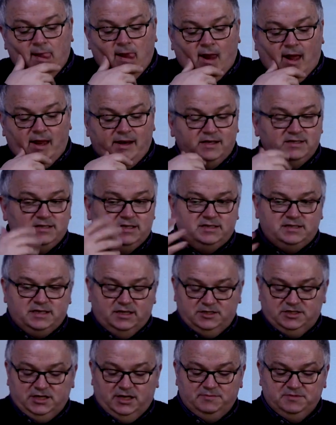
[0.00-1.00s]
And as I
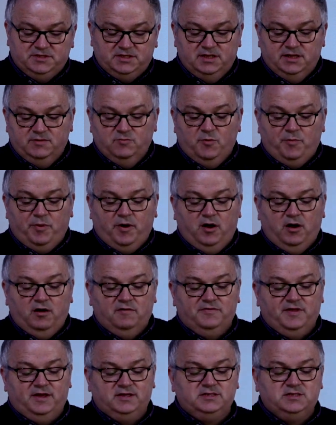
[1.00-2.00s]
said, James and Lynn were part
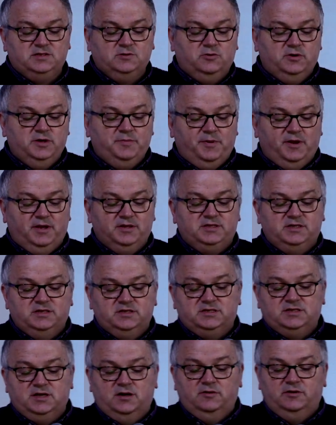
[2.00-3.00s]
of that story, planting
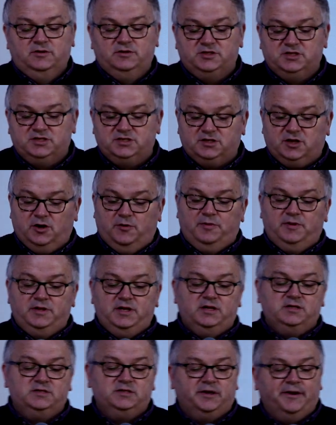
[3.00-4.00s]
Solent just a couple of
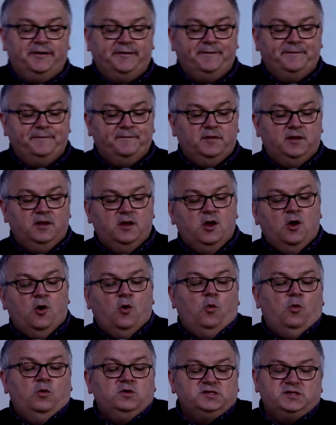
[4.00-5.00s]
years ago.
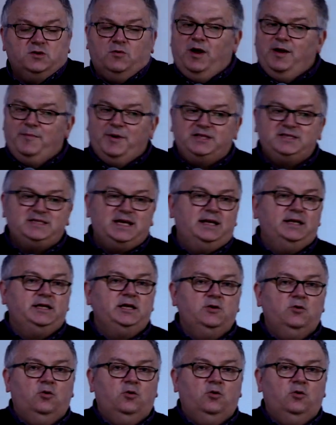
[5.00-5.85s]
So why am I telling you